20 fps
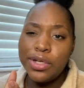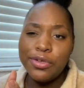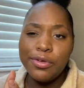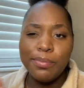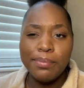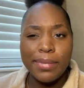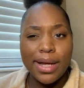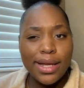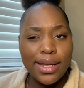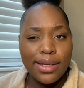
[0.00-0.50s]
you
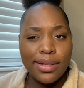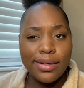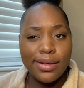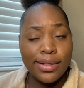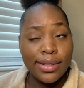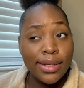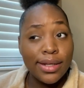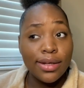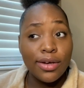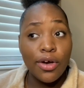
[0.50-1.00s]
might
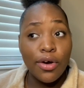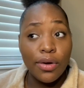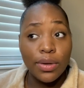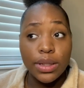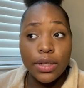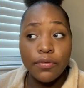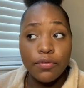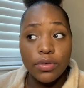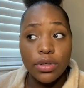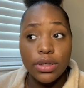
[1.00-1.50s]
get called
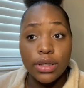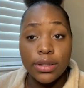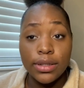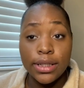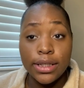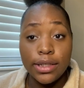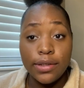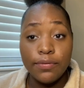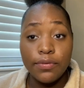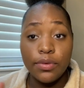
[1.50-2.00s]
in for another
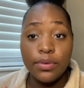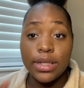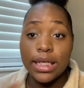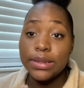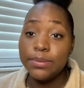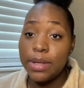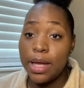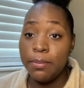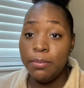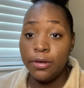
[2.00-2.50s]
interview. That's
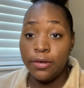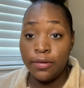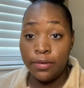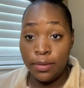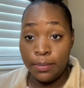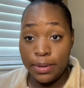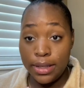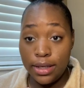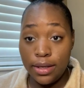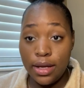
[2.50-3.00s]
what happened to
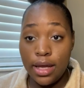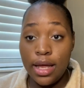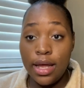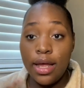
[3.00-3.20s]
me.